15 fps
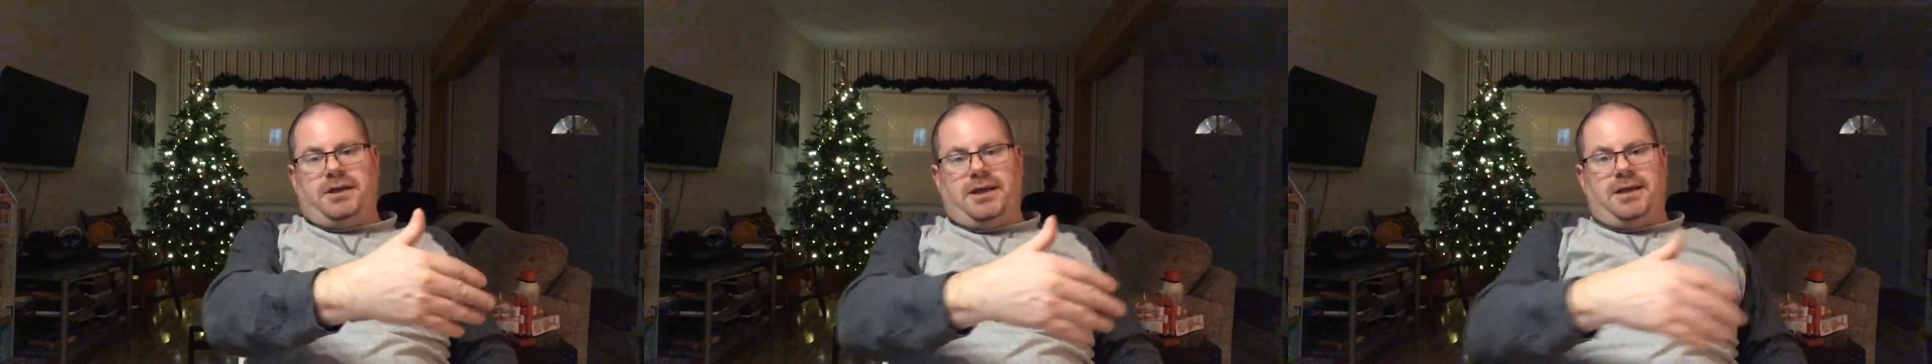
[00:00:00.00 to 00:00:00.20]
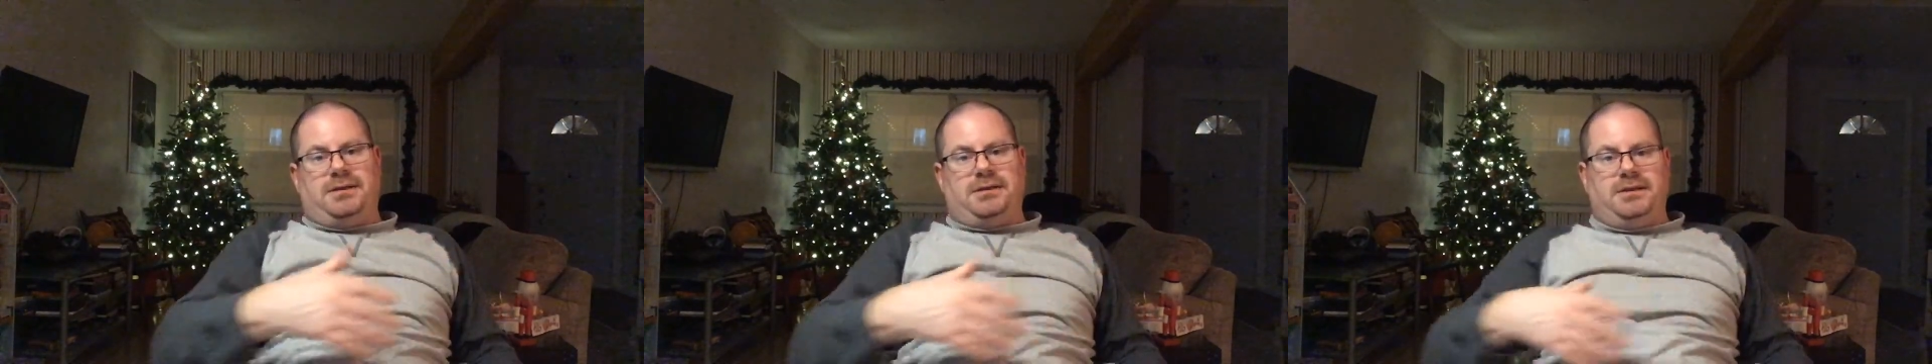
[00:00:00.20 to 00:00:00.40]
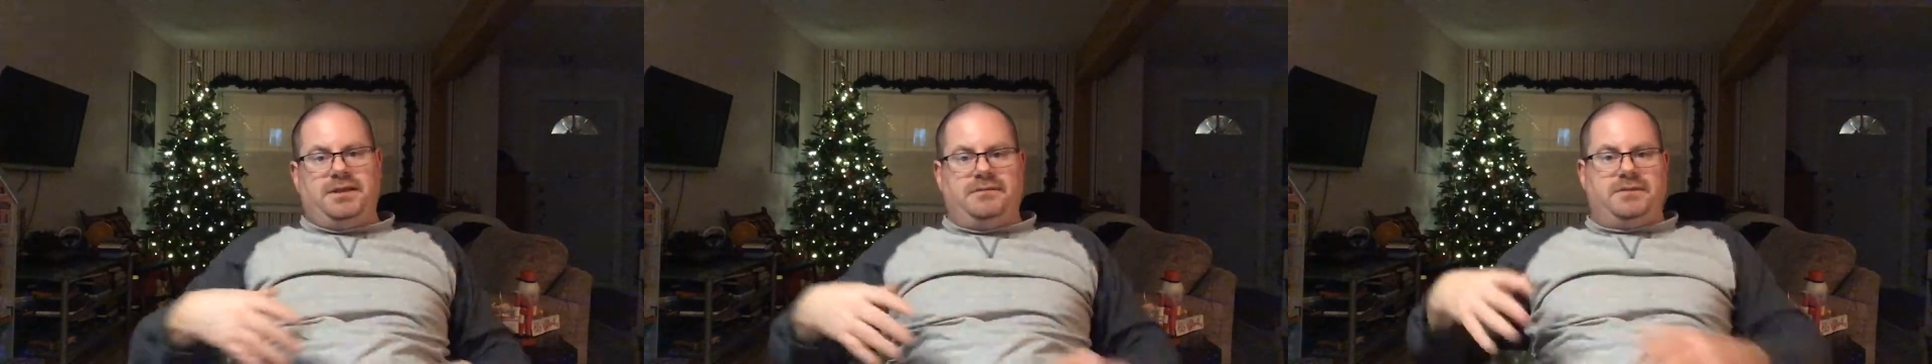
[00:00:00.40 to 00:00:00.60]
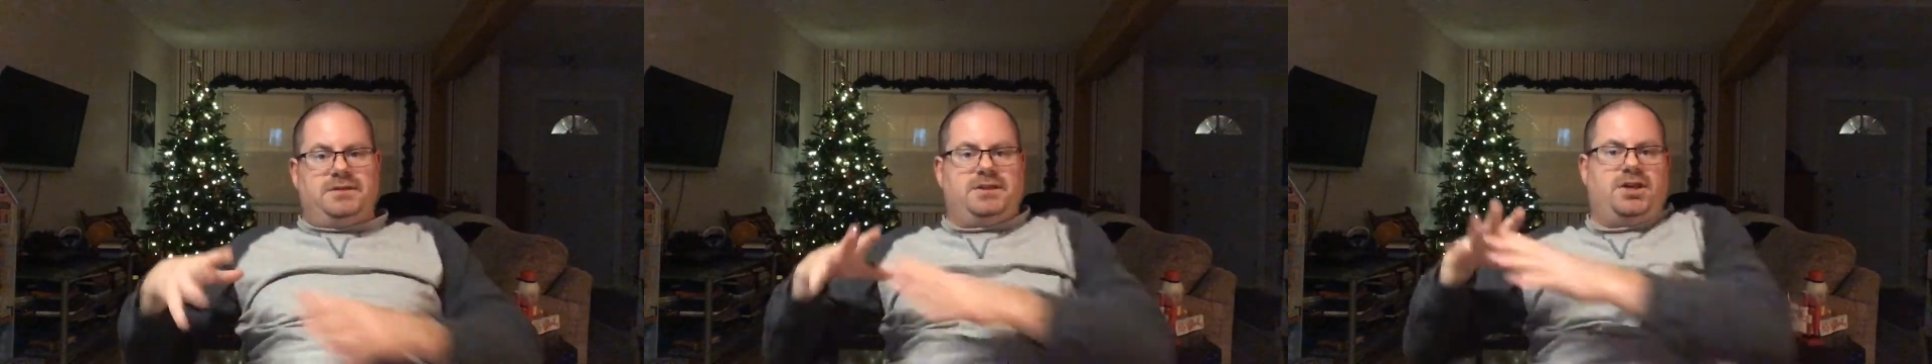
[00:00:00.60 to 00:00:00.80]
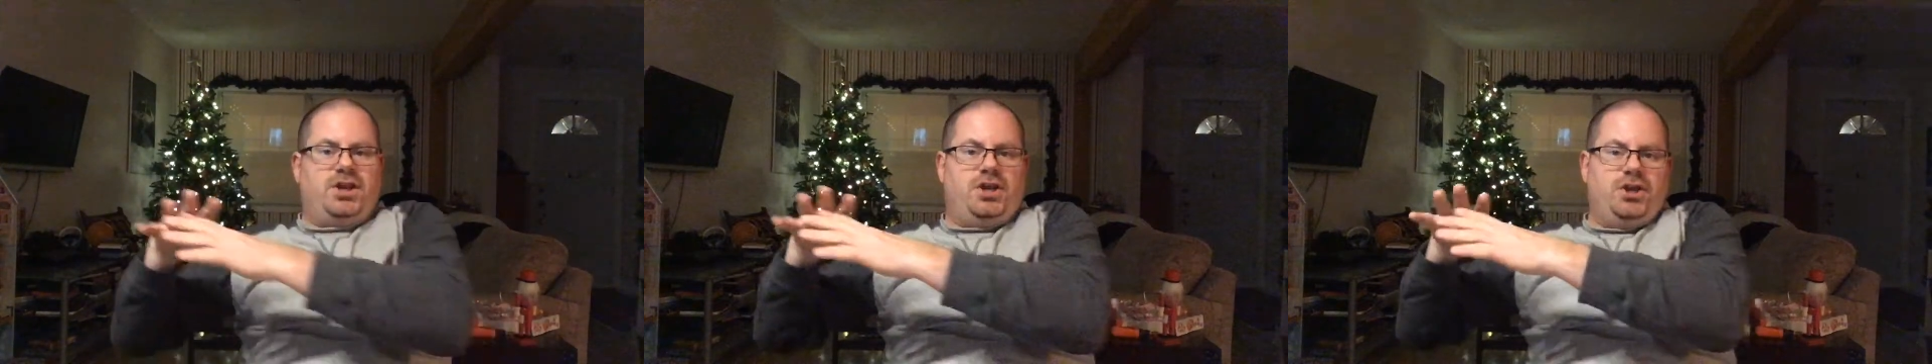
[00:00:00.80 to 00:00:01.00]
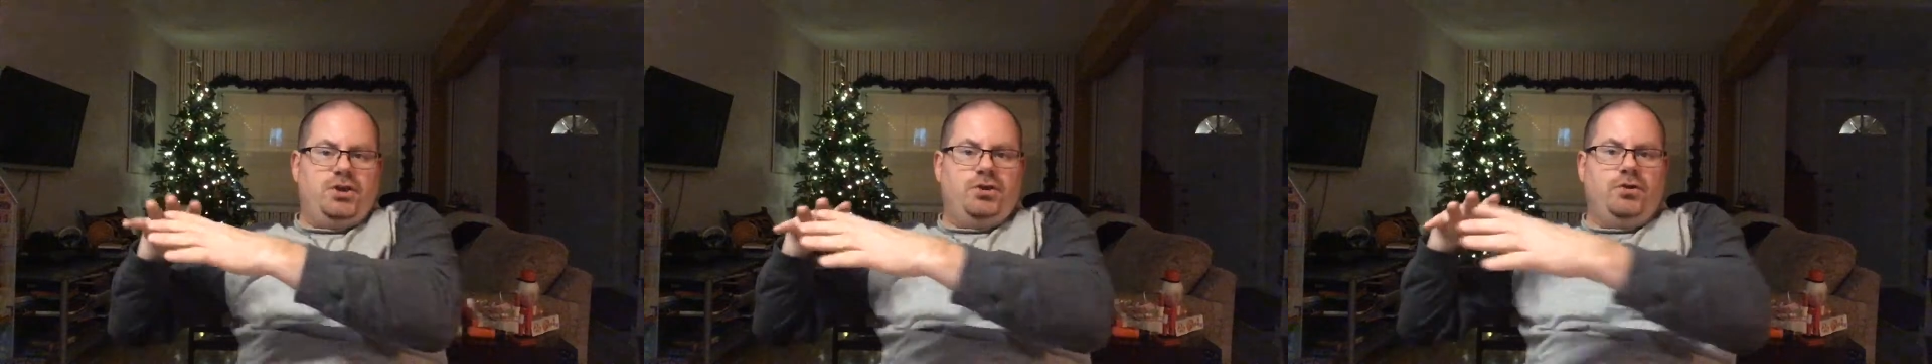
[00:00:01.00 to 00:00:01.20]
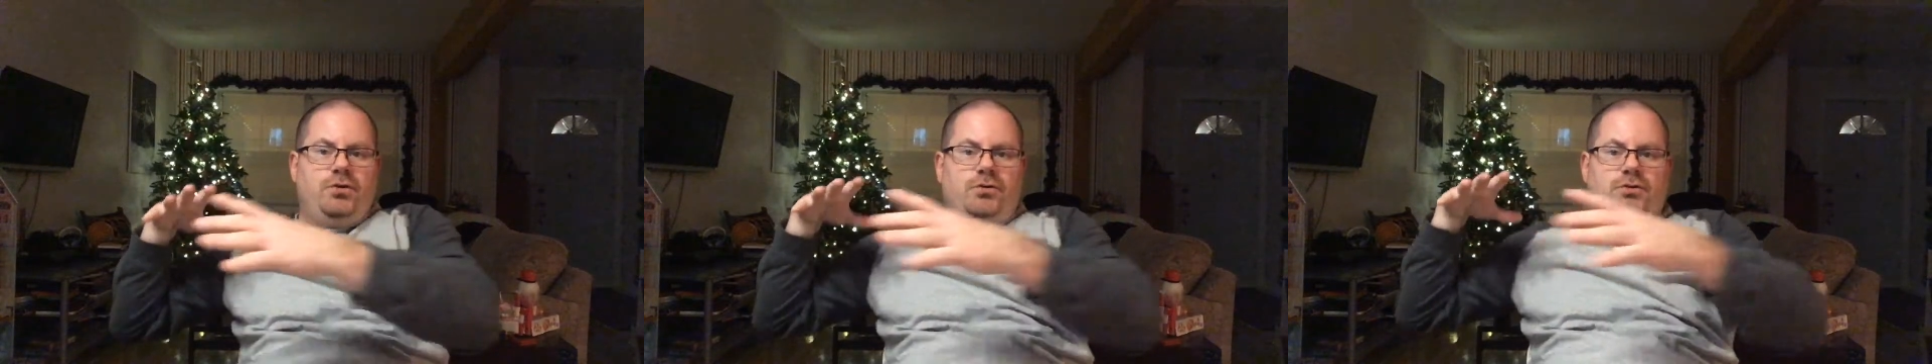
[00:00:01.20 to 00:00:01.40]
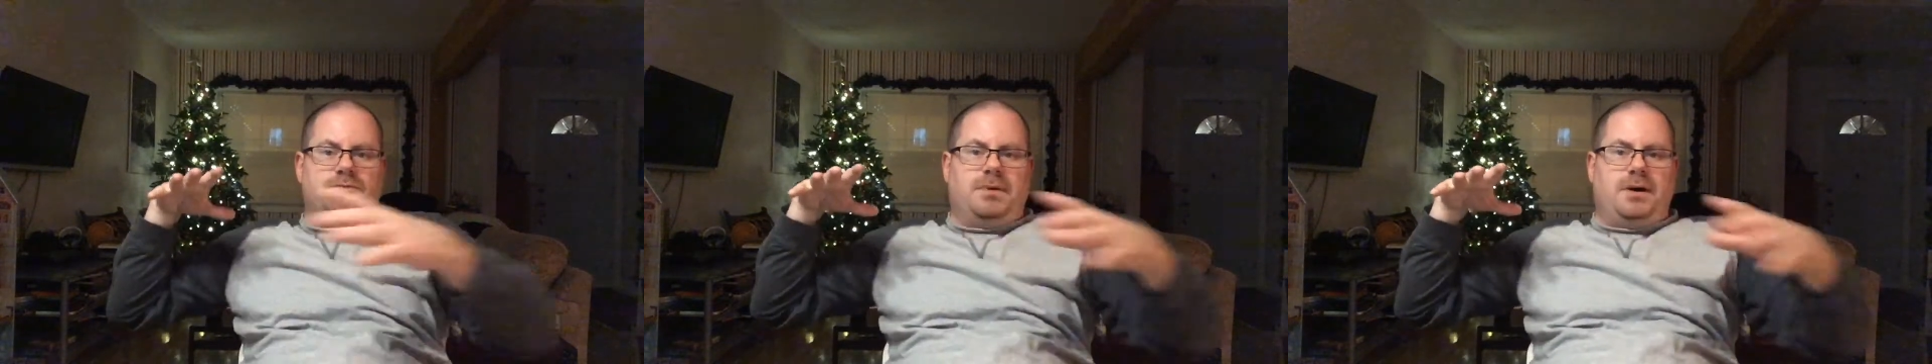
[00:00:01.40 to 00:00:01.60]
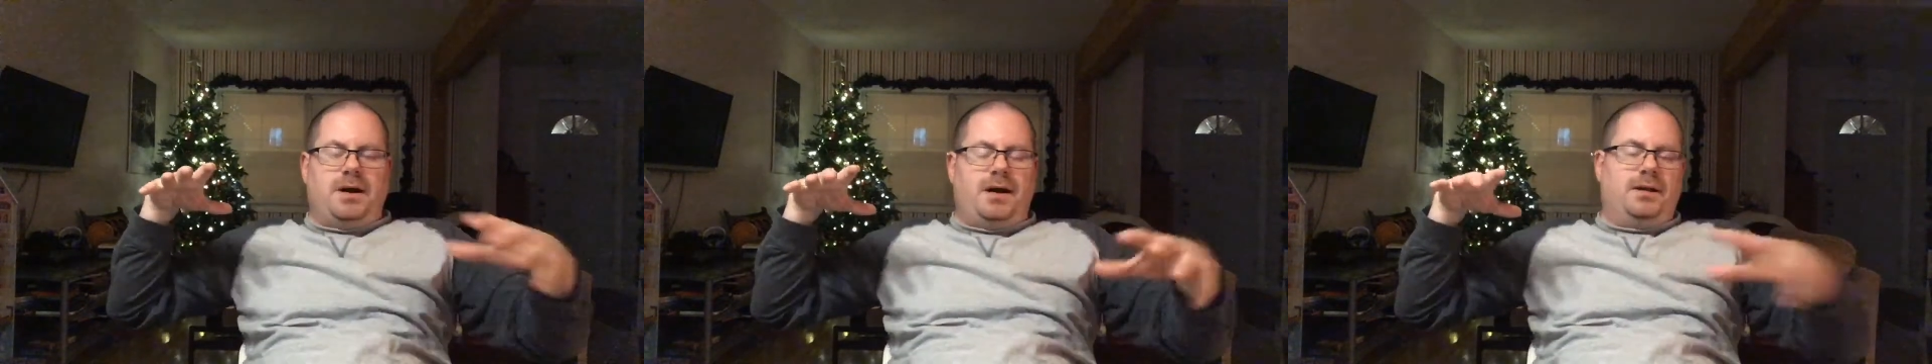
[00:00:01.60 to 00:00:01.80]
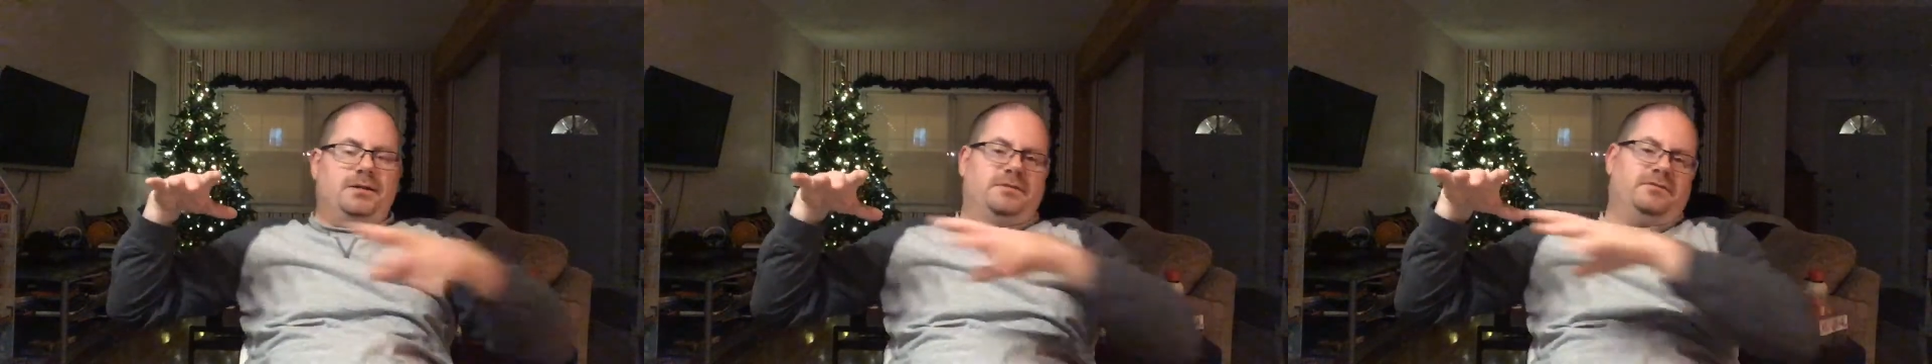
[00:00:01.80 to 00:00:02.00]
and leave this huge
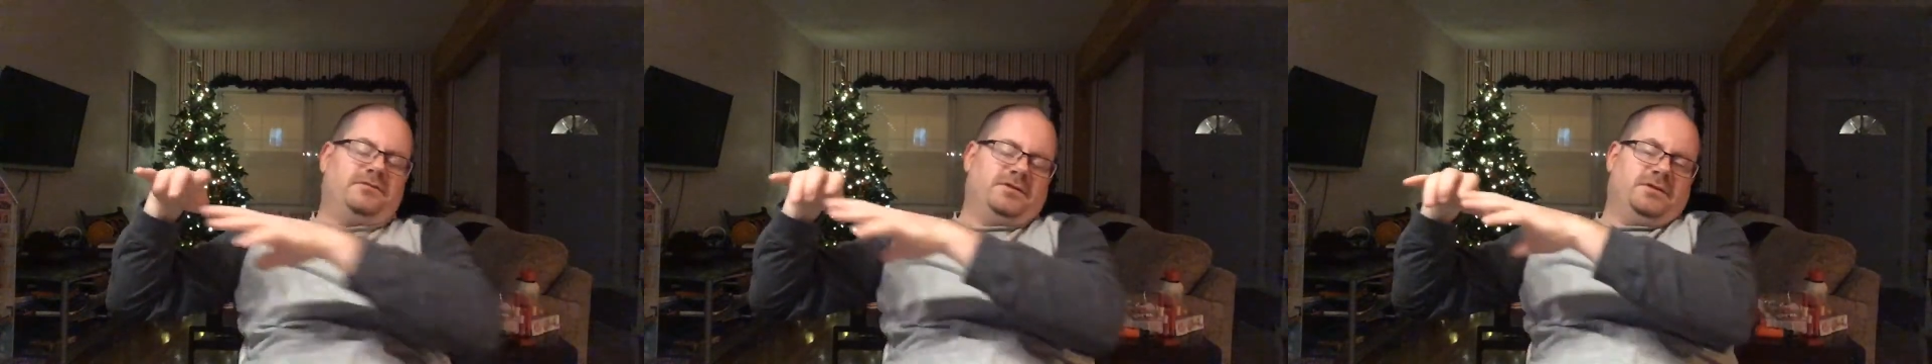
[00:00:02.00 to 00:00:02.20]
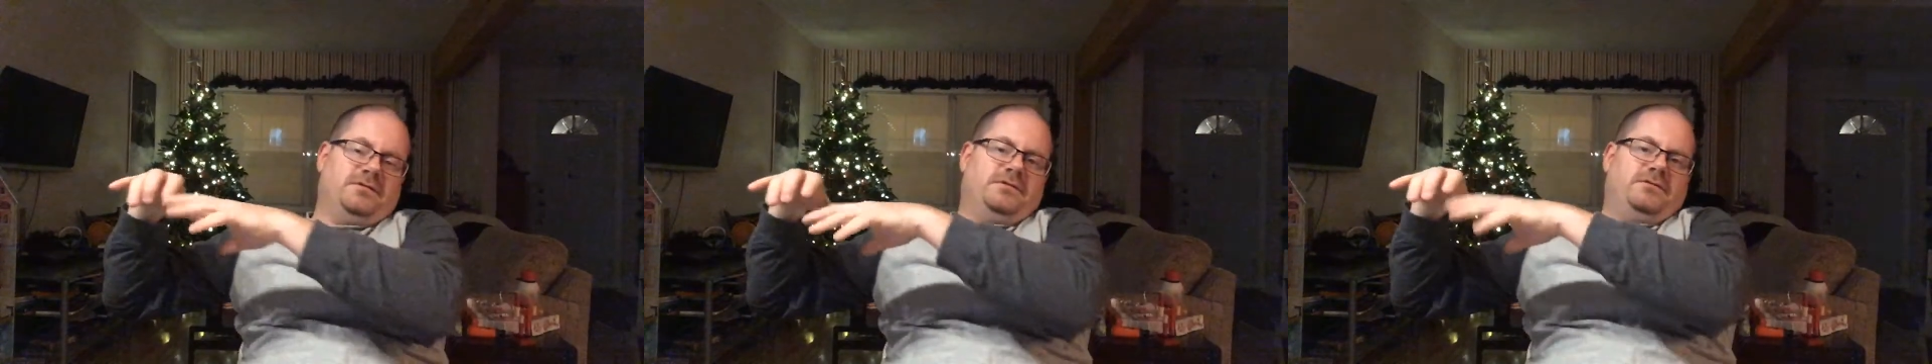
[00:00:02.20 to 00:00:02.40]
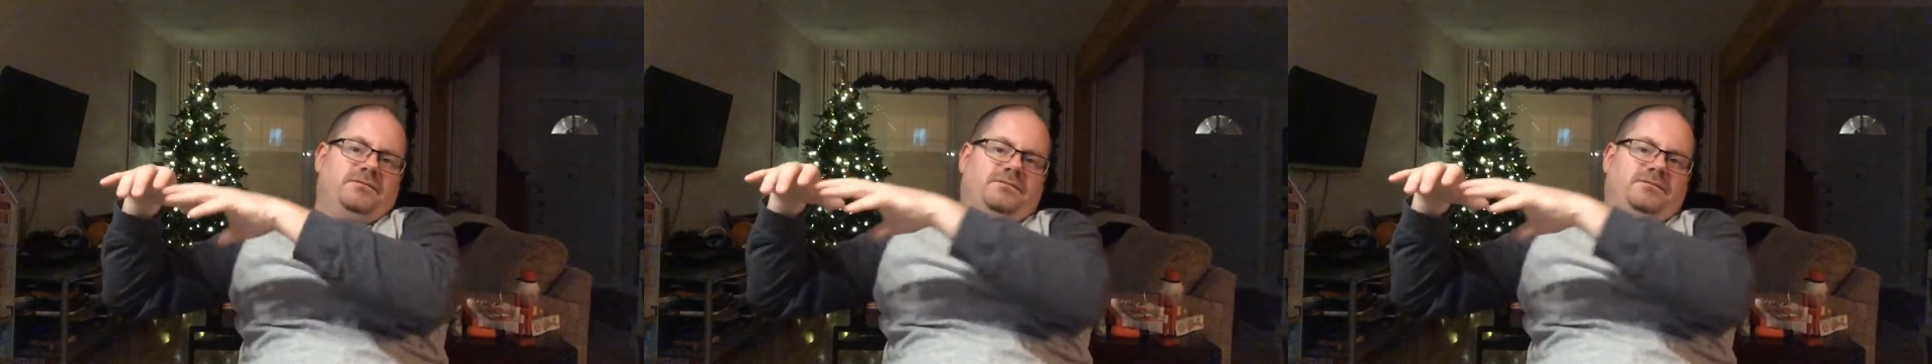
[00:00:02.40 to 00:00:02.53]
pile of, of